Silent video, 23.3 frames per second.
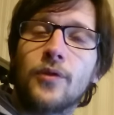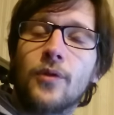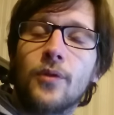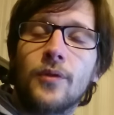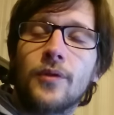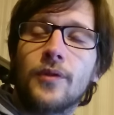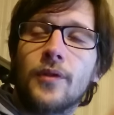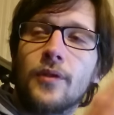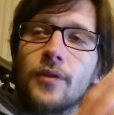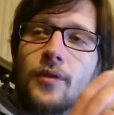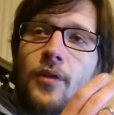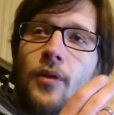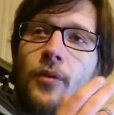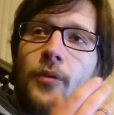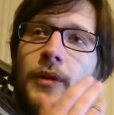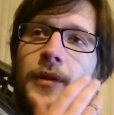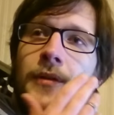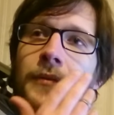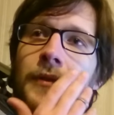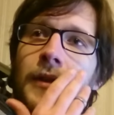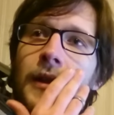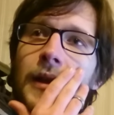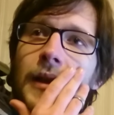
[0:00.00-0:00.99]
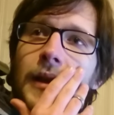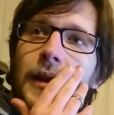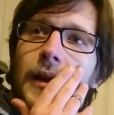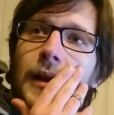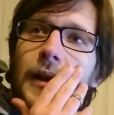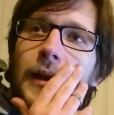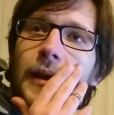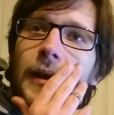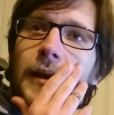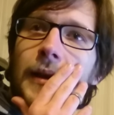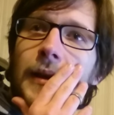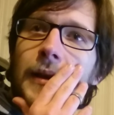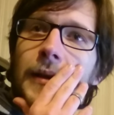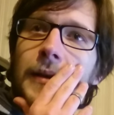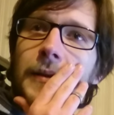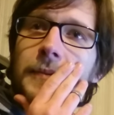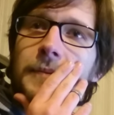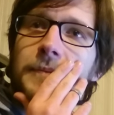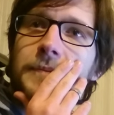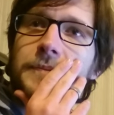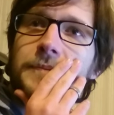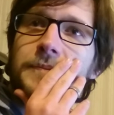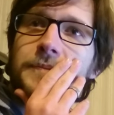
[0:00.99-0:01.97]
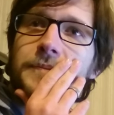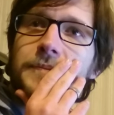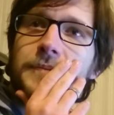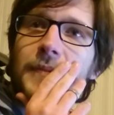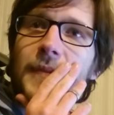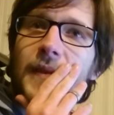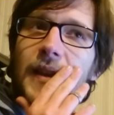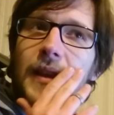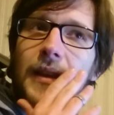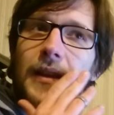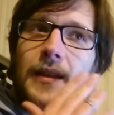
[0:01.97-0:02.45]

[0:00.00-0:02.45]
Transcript: the mouse cursor sorry um,